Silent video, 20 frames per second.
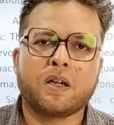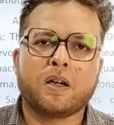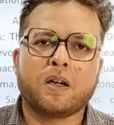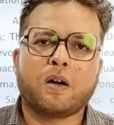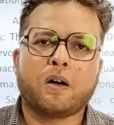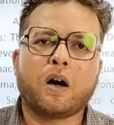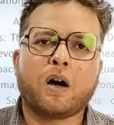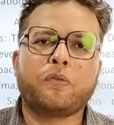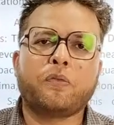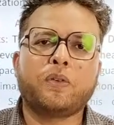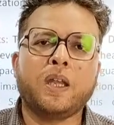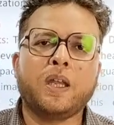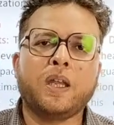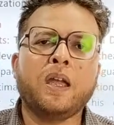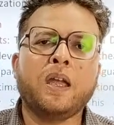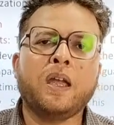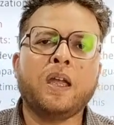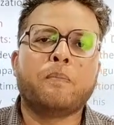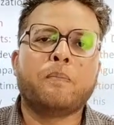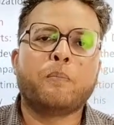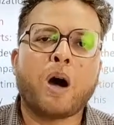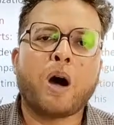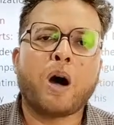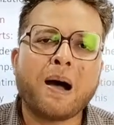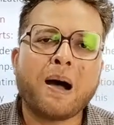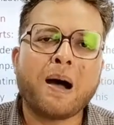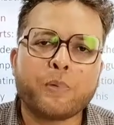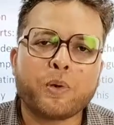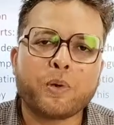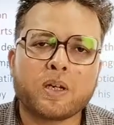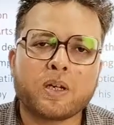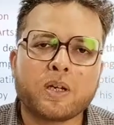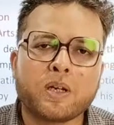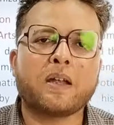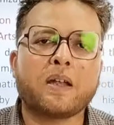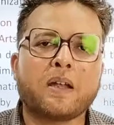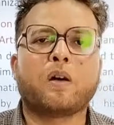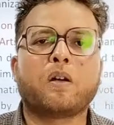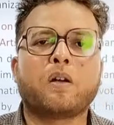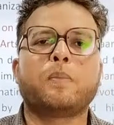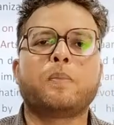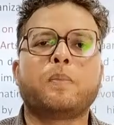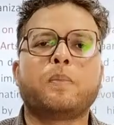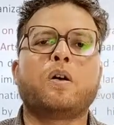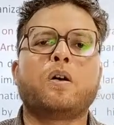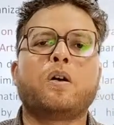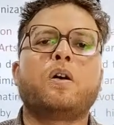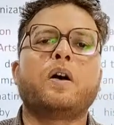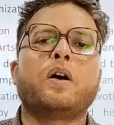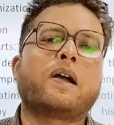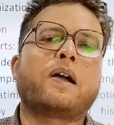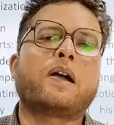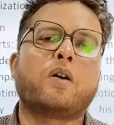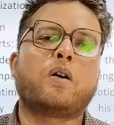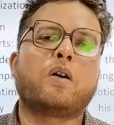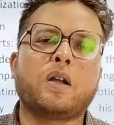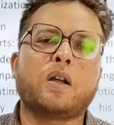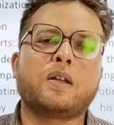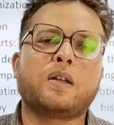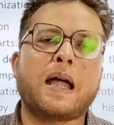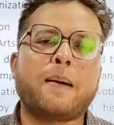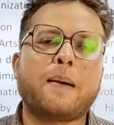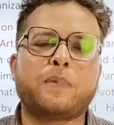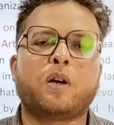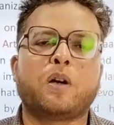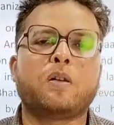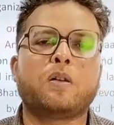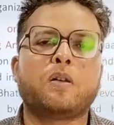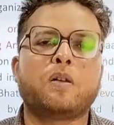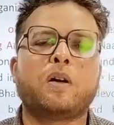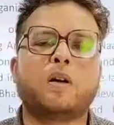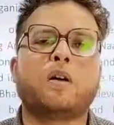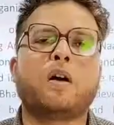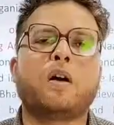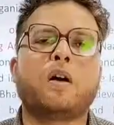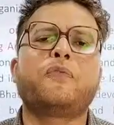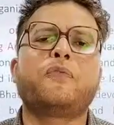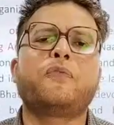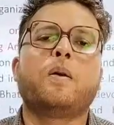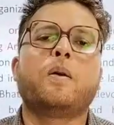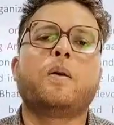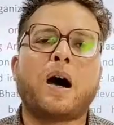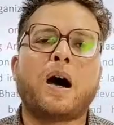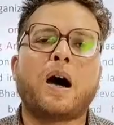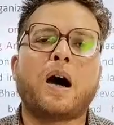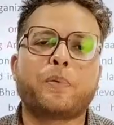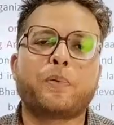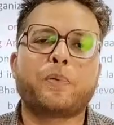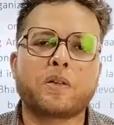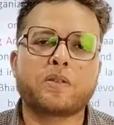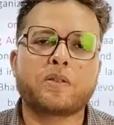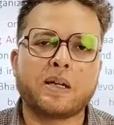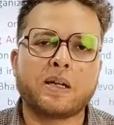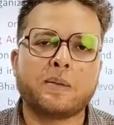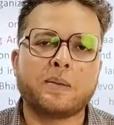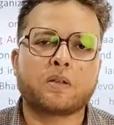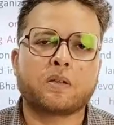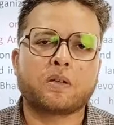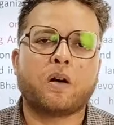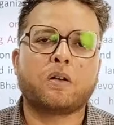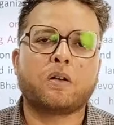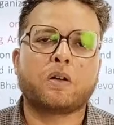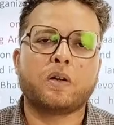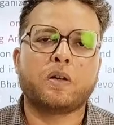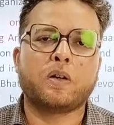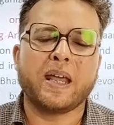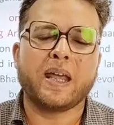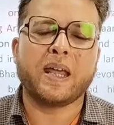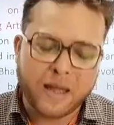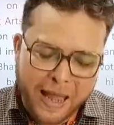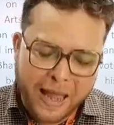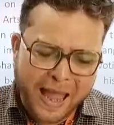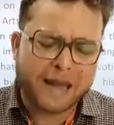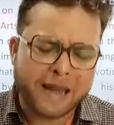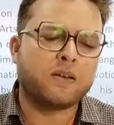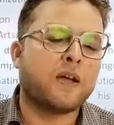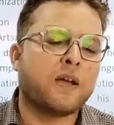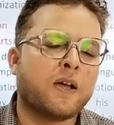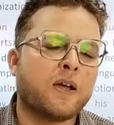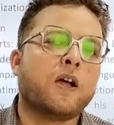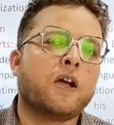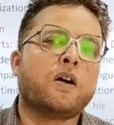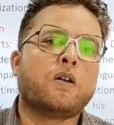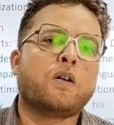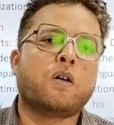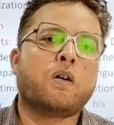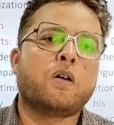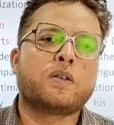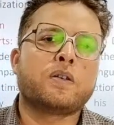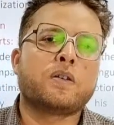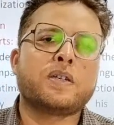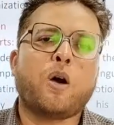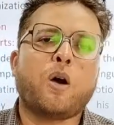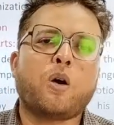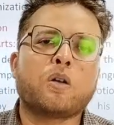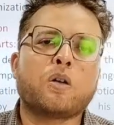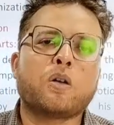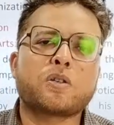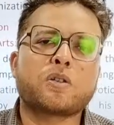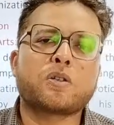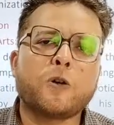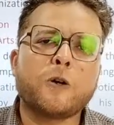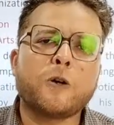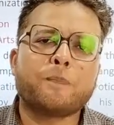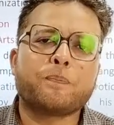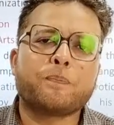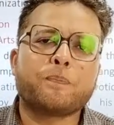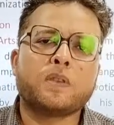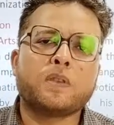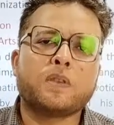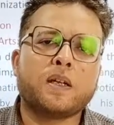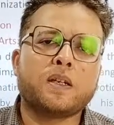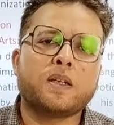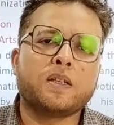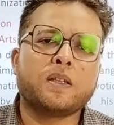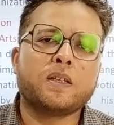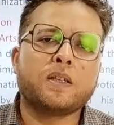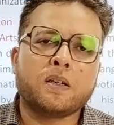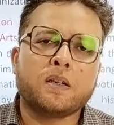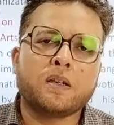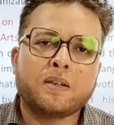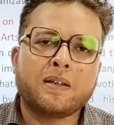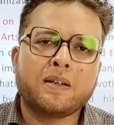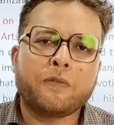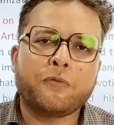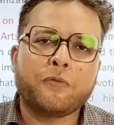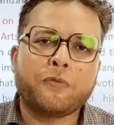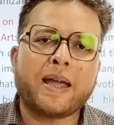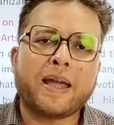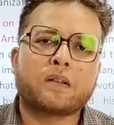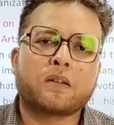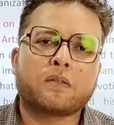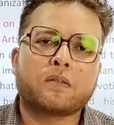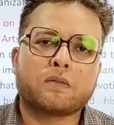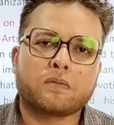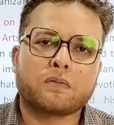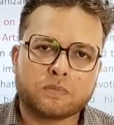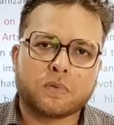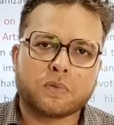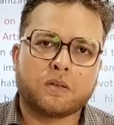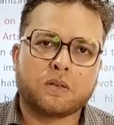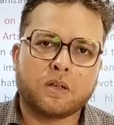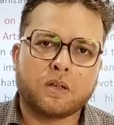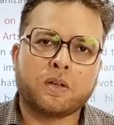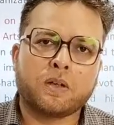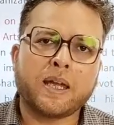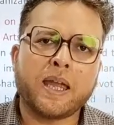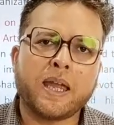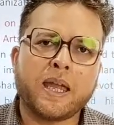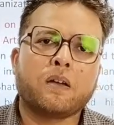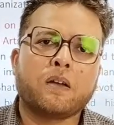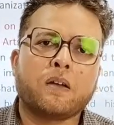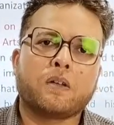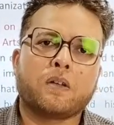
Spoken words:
of the Mahapurukya Dharma or Ekohoron Nam Dharma of Mahapurukh Srimanta Hankardev. And see also the fact, okay,